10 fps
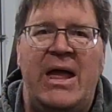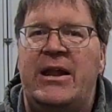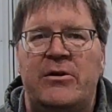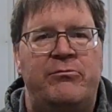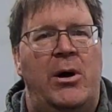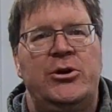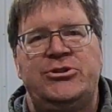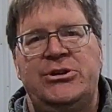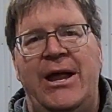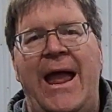end of
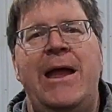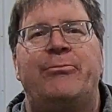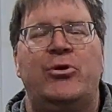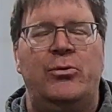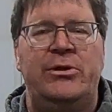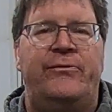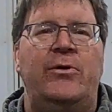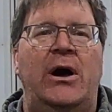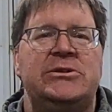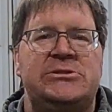March into April when the
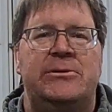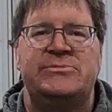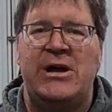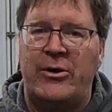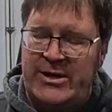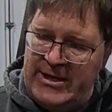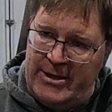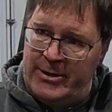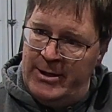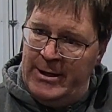frost comes out
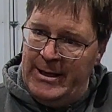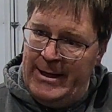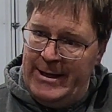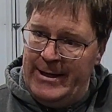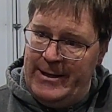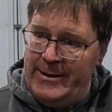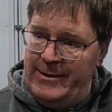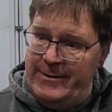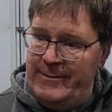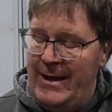again.
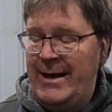Uh,